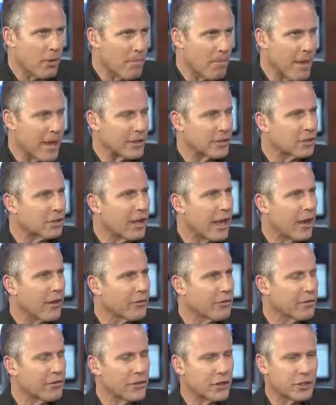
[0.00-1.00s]
the mental
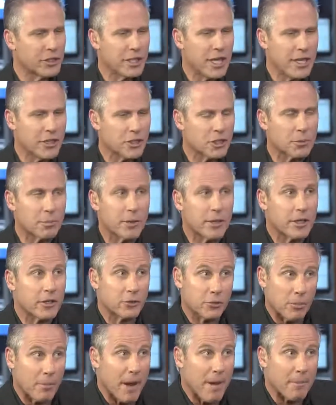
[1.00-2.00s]
health of their teachers?
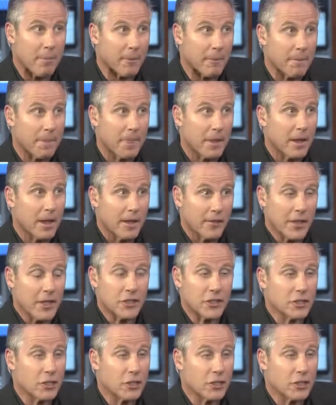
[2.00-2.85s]
Because remember, these